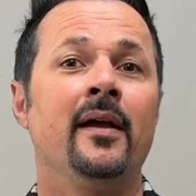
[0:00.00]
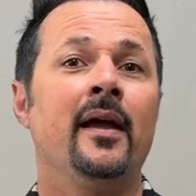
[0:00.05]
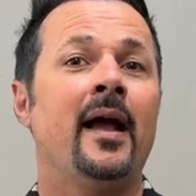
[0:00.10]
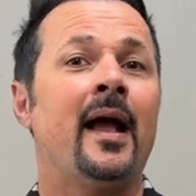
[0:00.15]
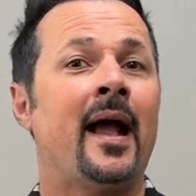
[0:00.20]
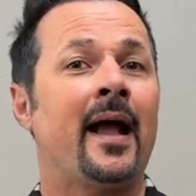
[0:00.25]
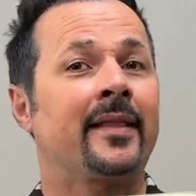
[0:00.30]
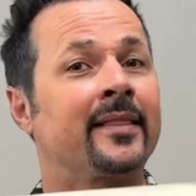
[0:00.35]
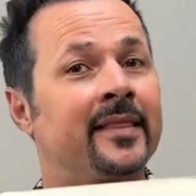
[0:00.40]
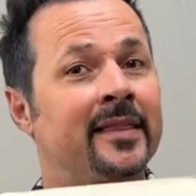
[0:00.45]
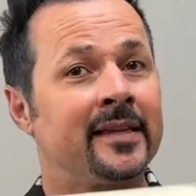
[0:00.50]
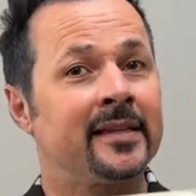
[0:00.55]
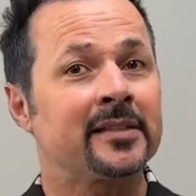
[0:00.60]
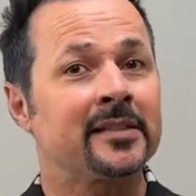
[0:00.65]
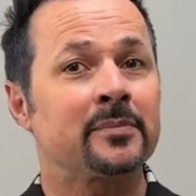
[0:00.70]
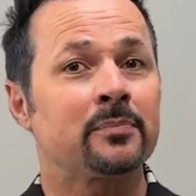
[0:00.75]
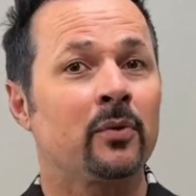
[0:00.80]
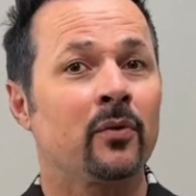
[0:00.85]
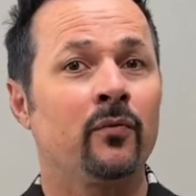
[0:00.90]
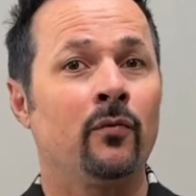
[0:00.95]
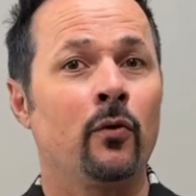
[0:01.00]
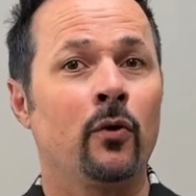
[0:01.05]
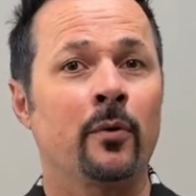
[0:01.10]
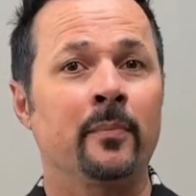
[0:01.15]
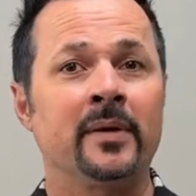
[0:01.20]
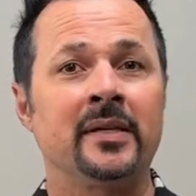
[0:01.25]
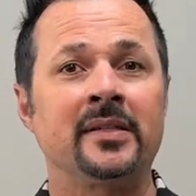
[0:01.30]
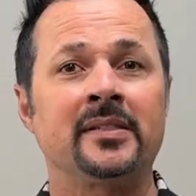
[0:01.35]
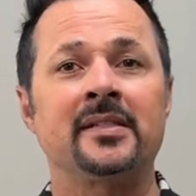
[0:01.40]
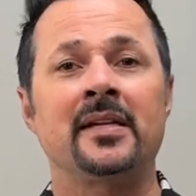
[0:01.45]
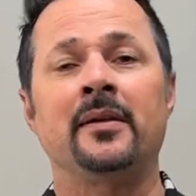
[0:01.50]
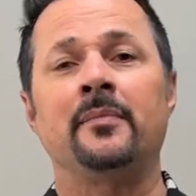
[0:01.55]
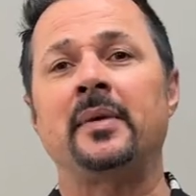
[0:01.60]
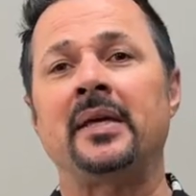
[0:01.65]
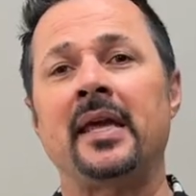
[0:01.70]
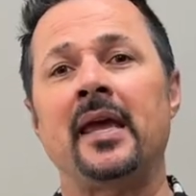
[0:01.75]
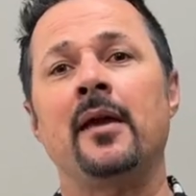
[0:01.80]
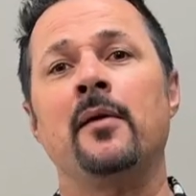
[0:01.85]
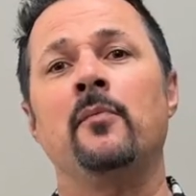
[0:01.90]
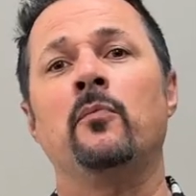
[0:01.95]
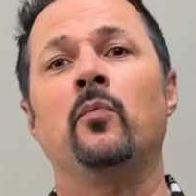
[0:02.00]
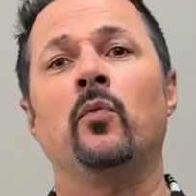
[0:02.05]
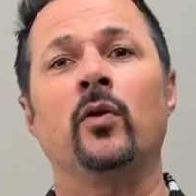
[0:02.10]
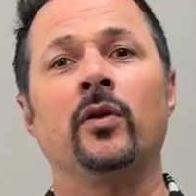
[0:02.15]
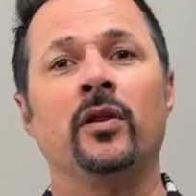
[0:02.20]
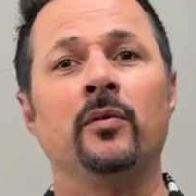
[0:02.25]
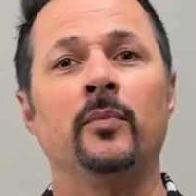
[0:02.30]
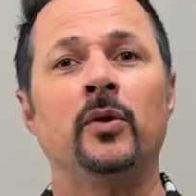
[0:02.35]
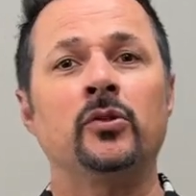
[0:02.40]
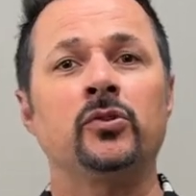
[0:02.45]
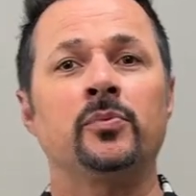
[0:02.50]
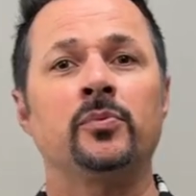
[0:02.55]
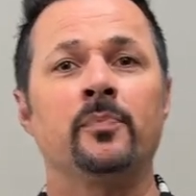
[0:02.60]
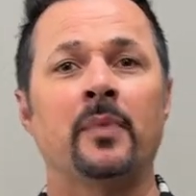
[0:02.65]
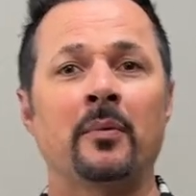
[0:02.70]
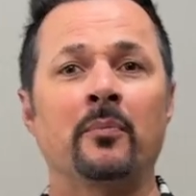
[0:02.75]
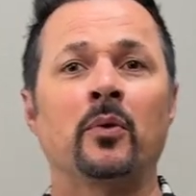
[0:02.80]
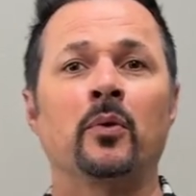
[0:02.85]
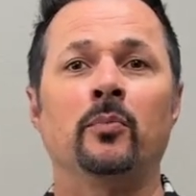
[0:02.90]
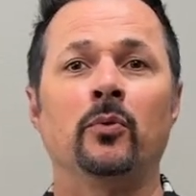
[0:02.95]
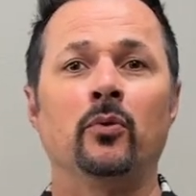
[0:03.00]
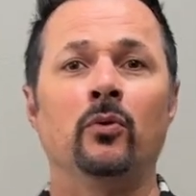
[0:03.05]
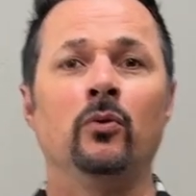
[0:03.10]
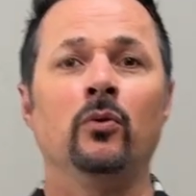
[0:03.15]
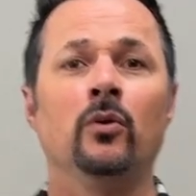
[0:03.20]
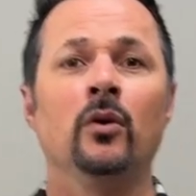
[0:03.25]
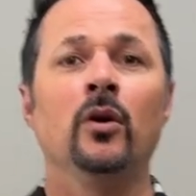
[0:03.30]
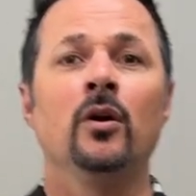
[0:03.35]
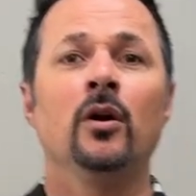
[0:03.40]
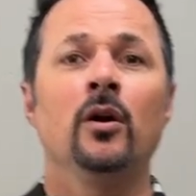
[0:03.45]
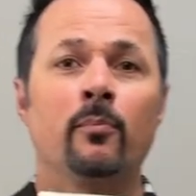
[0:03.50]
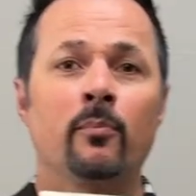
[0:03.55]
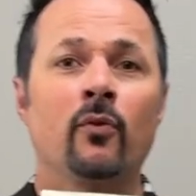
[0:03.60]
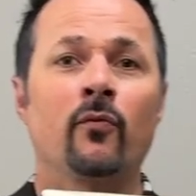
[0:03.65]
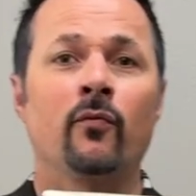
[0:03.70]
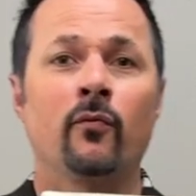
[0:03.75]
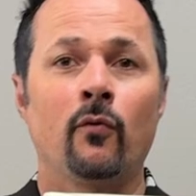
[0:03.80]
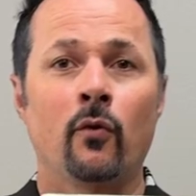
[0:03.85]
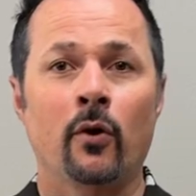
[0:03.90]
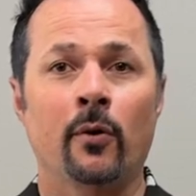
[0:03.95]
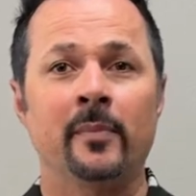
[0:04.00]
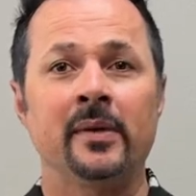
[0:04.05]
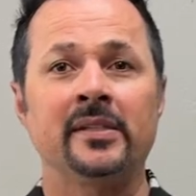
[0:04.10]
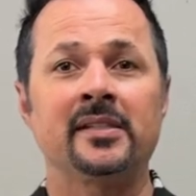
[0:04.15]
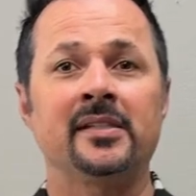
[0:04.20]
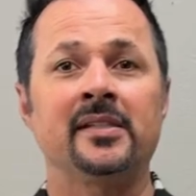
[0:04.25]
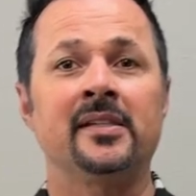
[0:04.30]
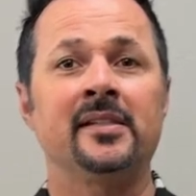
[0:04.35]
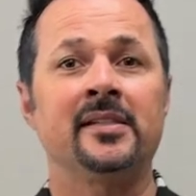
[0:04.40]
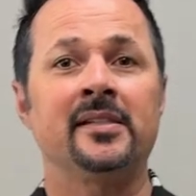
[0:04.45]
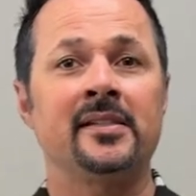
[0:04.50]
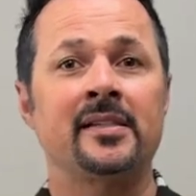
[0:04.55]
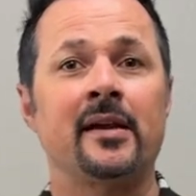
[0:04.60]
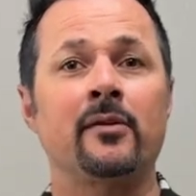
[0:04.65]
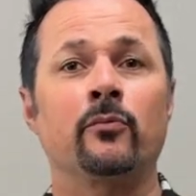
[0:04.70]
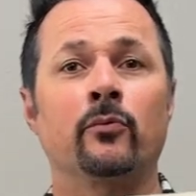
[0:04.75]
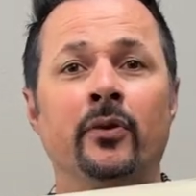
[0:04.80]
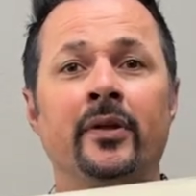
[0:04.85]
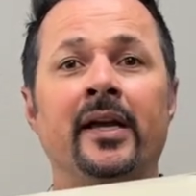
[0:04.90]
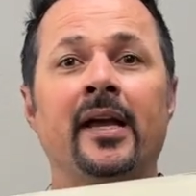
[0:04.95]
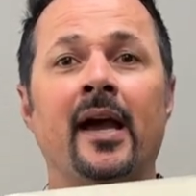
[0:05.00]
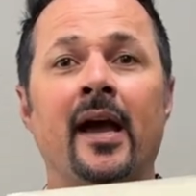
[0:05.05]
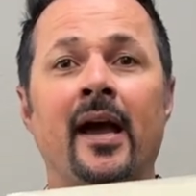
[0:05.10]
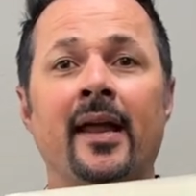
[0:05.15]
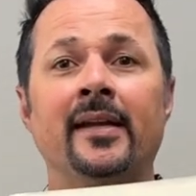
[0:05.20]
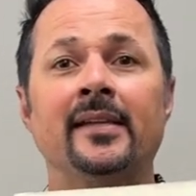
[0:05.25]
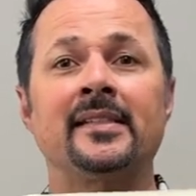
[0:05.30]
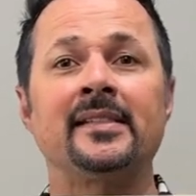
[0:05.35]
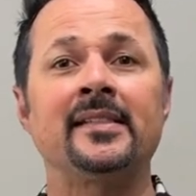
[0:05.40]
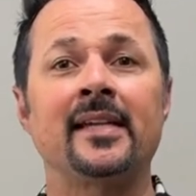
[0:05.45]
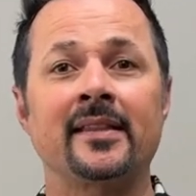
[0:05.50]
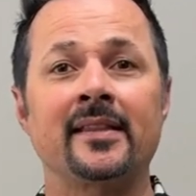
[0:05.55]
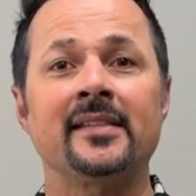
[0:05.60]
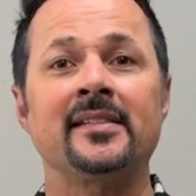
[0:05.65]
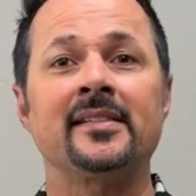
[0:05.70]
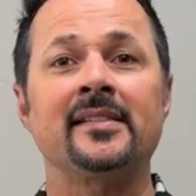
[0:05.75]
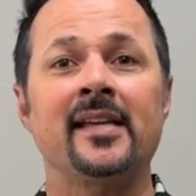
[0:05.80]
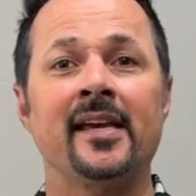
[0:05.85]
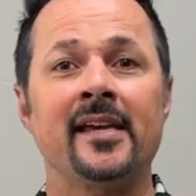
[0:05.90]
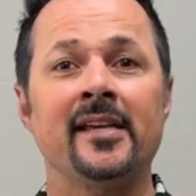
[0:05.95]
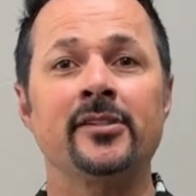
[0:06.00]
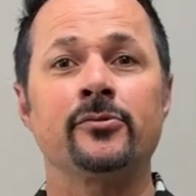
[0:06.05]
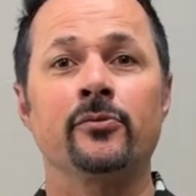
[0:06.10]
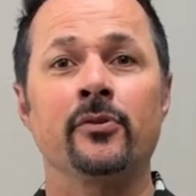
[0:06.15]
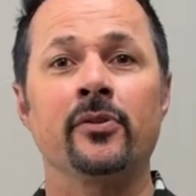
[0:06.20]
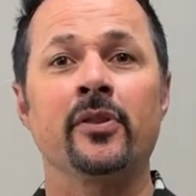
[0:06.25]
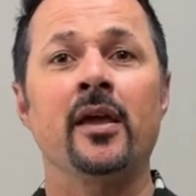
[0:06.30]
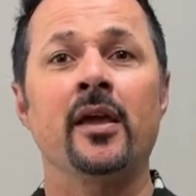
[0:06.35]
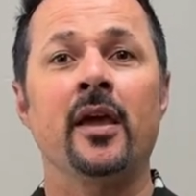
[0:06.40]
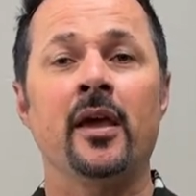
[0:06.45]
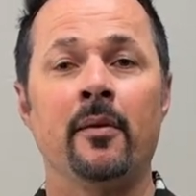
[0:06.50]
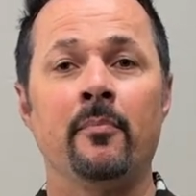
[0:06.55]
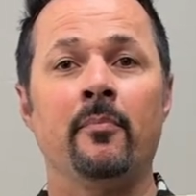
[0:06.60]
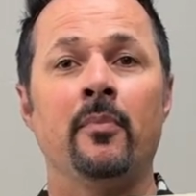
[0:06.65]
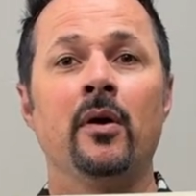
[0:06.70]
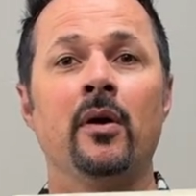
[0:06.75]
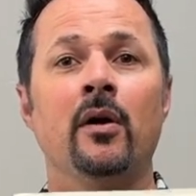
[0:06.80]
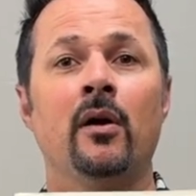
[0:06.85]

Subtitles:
at this performance, and it became one of the most memorable performances that really kind of set the stage for them